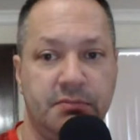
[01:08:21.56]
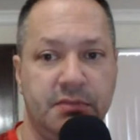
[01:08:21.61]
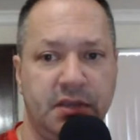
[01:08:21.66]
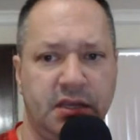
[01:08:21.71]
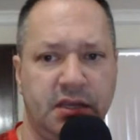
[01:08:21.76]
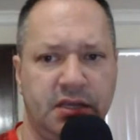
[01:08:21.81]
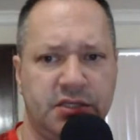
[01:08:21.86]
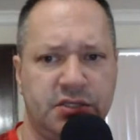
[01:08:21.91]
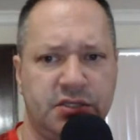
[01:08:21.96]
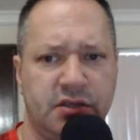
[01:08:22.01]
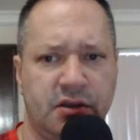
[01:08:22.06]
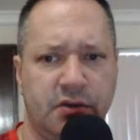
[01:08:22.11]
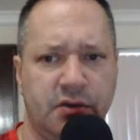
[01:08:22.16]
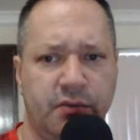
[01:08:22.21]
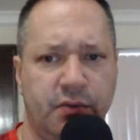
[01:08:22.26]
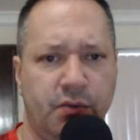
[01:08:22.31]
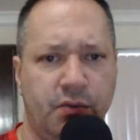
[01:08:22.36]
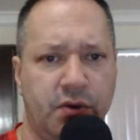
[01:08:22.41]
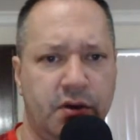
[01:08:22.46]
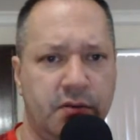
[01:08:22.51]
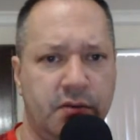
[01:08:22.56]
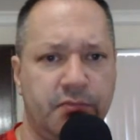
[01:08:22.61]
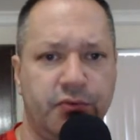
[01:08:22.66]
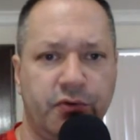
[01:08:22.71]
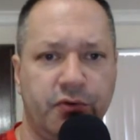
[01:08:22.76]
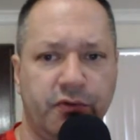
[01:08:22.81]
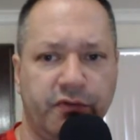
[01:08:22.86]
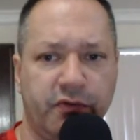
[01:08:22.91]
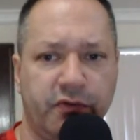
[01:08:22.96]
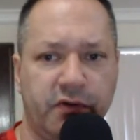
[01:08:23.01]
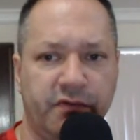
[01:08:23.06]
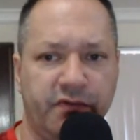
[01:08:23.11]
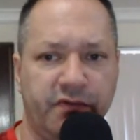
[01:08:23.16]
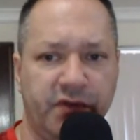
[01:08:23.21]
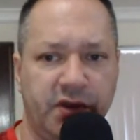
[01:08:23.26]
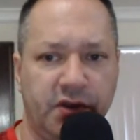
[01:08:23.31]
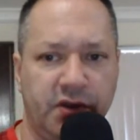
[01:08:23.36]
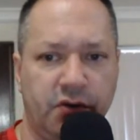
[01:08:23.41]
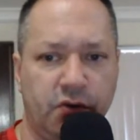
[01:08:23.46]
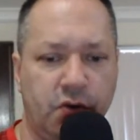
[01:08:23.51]
Because we want to improve her
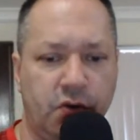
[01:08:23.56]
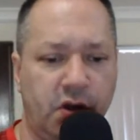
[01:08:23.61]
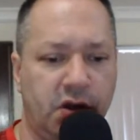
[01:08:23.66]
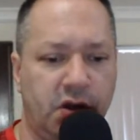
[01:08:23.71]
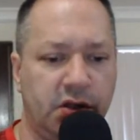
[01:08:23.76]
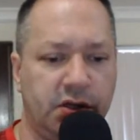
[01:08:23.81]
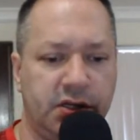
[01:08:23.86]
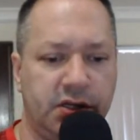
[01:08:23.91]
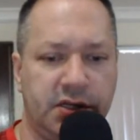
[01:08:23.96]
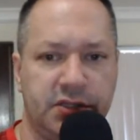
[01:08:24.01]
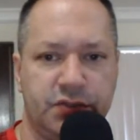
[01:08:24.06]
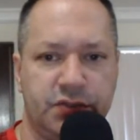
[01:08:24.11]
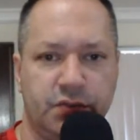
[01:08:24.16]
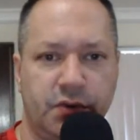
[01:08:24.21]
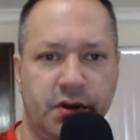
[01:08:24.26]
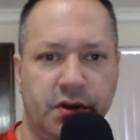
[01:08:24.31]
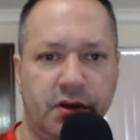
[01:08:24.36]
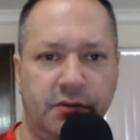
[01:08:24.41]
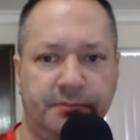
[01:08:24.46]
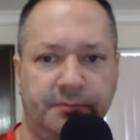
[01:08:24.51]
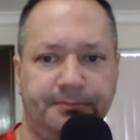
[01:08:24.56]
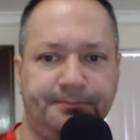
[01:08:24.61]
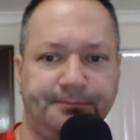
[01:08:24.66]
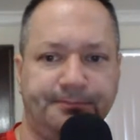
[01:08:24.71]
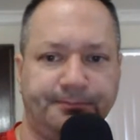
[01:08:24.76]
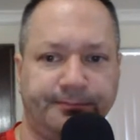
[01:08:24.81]
video quality as well.